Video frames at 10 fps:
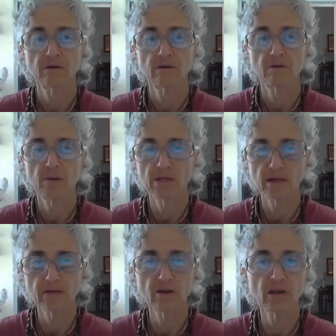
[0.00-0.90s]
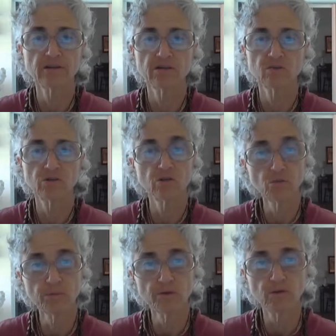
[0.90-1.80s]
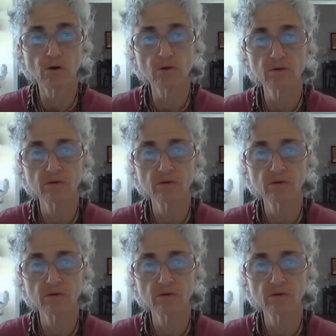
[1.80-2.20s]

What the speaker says: And make that connection with Supersoul.